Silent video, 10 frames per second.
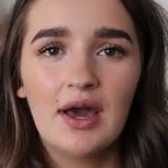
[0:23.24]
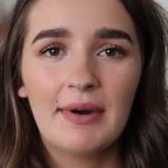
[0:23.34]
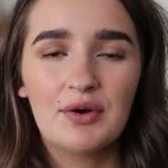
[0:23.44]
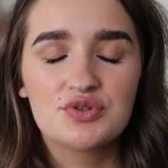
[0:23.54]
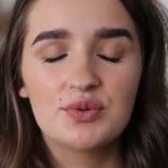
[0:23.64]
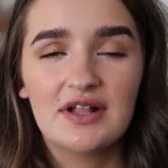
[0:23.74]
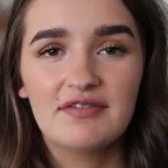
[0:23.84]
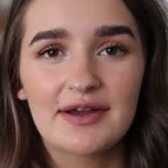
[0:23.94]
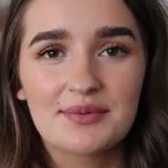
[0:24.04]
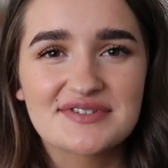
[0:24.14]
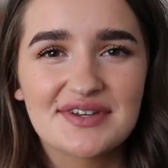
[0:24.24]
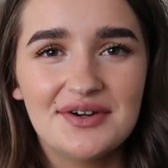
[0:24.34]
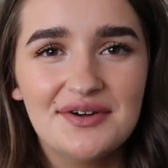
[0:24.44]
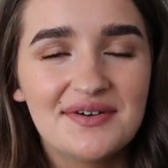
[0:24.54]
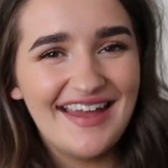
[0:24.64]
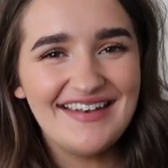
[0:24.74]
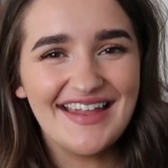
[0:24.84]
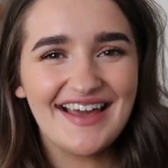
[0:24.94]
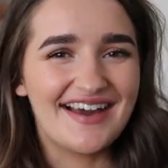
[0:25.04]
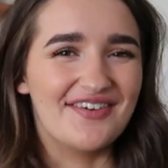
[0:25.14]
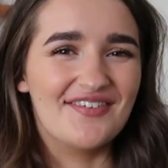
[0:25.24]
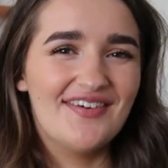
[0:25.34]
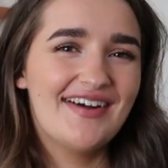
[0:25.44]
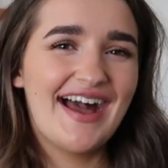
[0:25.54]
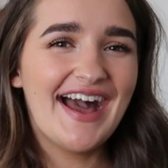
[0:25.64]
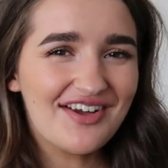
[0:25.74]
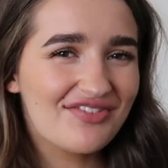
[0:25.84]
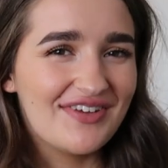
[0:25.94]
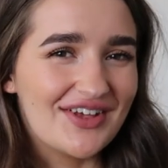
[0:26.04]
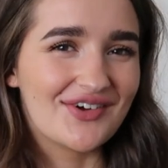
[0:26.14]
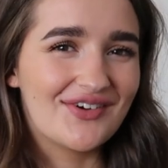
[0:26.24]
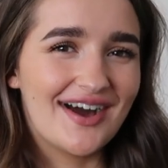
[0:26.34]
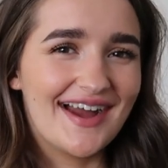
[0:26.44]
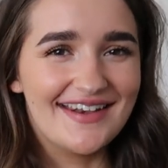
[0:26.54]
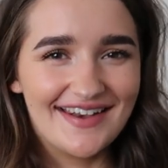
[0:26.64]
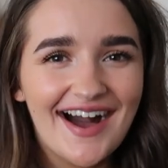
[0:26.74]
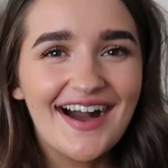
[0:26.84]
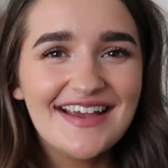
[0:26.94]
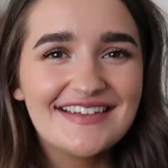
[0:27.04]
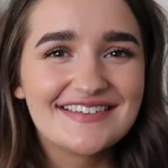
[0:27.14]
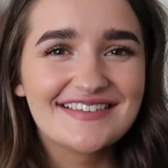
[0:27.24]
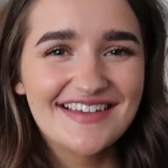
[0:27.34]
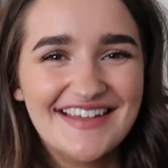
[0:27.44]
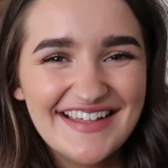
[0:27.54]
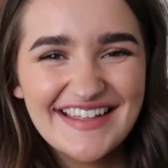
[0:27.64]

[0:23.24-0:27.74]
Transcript: about 12 hours ago, and now I feel quite nice.